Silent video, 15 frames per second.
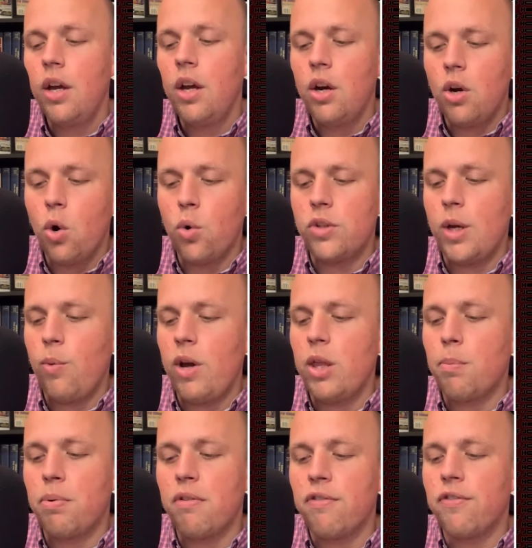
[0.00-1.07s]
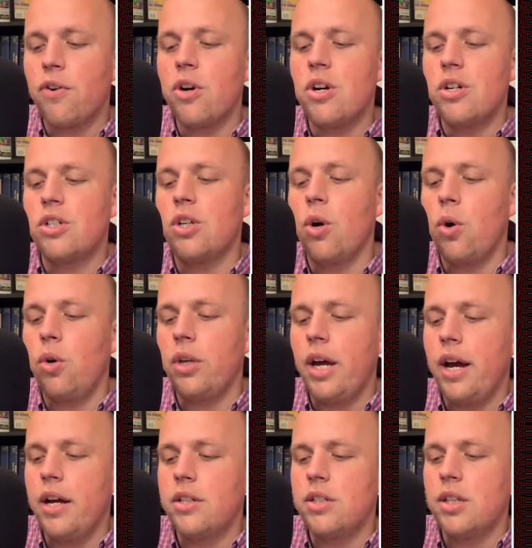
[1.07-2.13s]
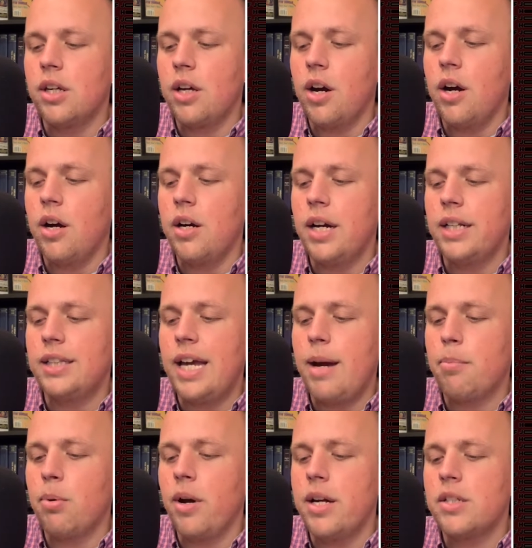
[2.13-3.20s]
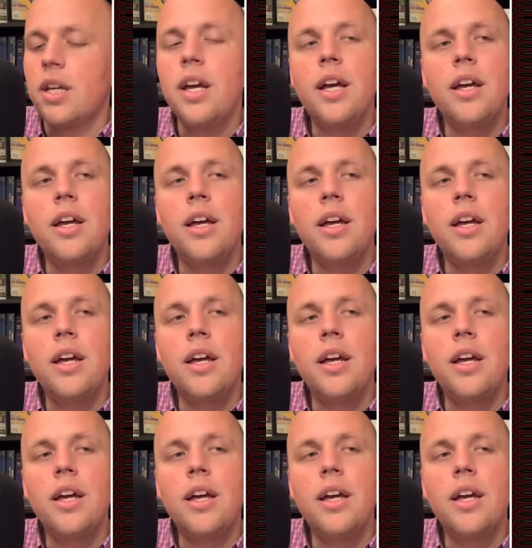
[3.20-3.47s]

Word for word: Or would they rather prefer to hold on to the card at that price?